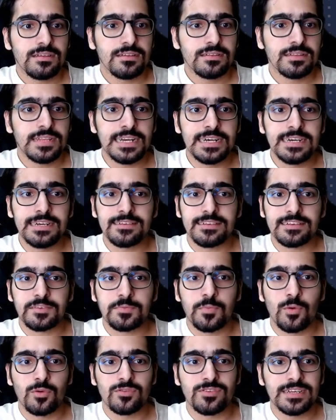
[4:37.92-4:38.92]
then it is
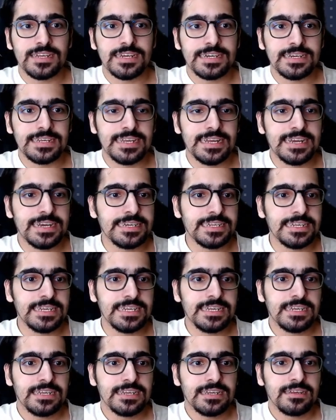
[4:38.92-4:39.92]
exposing
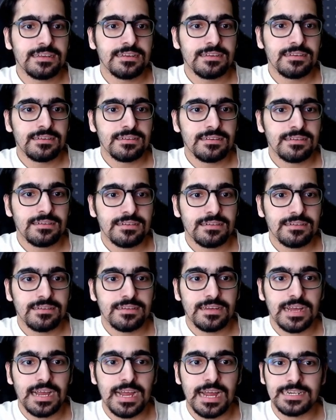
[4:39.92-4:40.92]
AD80
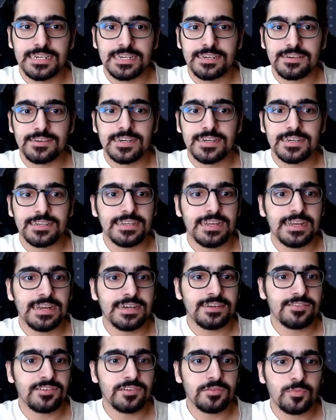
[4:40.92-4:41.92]
and it created the
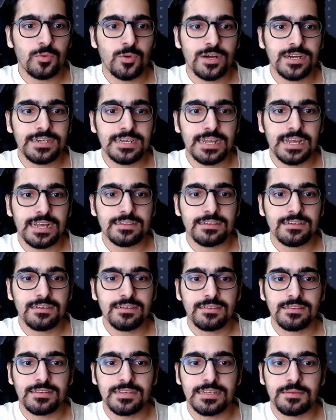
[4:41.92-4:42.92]
entry point and the
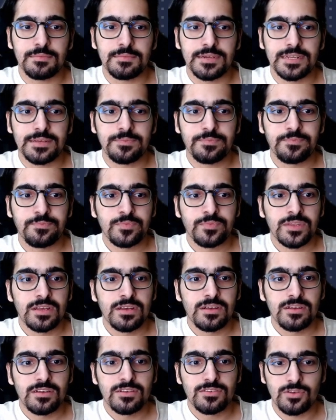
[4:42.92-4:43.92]
CMD
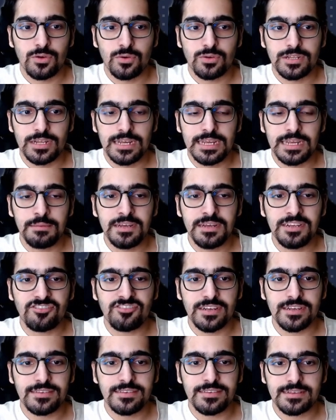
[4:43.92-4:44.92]
so the
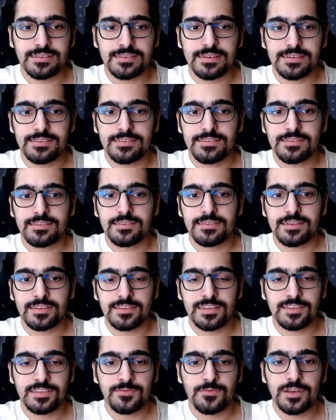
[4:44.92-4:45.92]
image is success
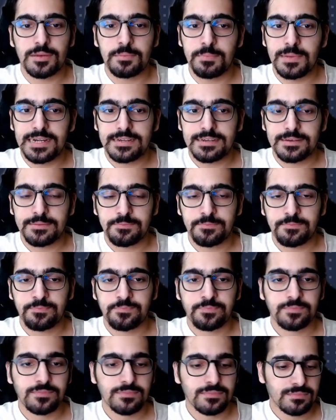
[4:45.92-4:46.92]
successfully built
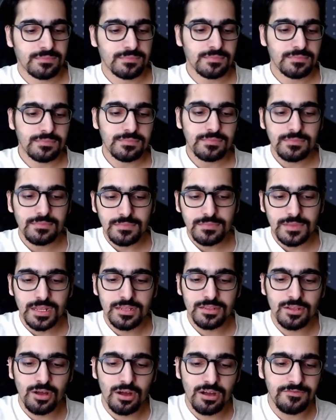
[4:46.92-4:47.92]

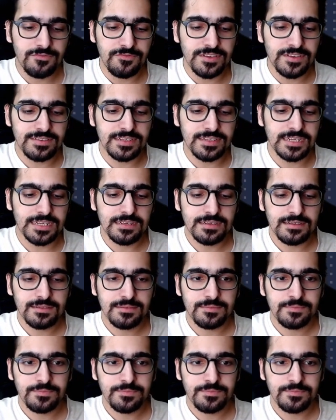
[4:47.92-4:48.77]
now if we see